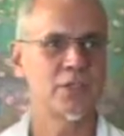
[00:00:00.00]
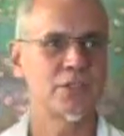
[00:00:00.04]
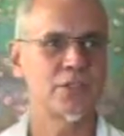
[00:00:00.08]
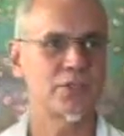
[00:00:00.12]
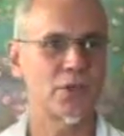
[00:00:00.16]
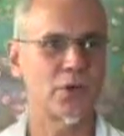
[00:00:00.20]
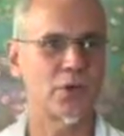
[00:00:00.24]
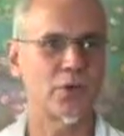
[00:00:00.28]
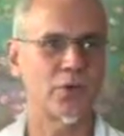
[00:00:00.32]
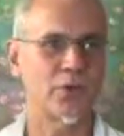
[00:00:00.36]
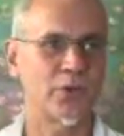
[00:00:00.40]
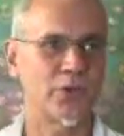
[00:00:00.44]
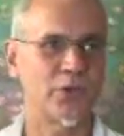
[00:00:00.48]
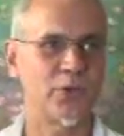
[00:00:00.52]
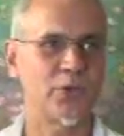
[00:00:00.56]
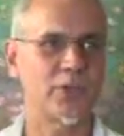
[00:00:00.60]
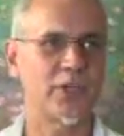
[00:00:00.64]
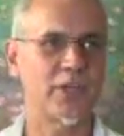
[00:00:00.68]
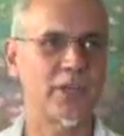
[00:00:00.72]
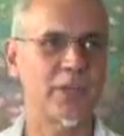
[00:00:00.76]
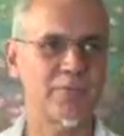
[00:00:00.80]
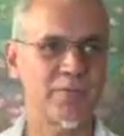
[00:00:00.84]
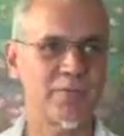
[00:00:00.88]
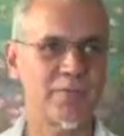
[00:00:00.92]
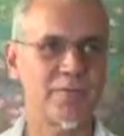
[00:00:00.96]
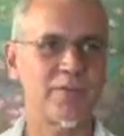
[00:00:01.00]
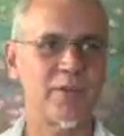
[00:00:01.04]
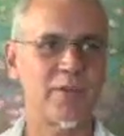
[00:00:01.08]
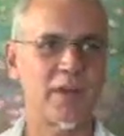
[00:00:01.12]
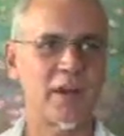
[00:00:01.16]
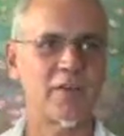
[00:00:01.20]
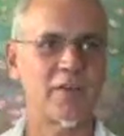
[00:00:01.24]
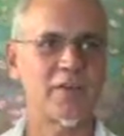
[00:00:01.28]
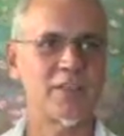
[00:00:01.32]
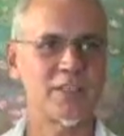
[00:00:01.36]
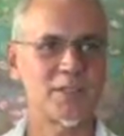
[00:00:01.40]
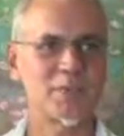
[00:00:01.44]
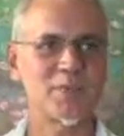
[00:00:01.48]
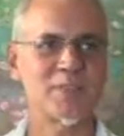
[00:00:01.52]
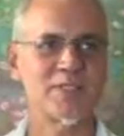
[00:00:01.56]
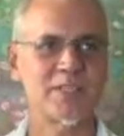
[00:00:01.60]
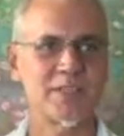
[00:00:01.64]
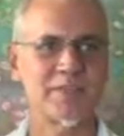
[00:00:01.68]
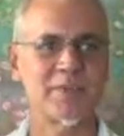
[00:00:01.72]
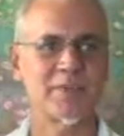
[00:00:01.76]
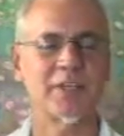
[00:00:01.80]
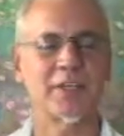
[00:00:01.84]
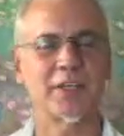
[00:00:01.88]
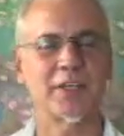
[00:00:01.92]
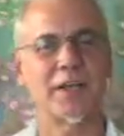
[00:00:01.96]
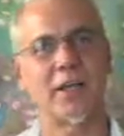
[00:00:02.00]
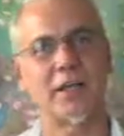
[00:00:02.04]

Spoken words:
So you're given very specific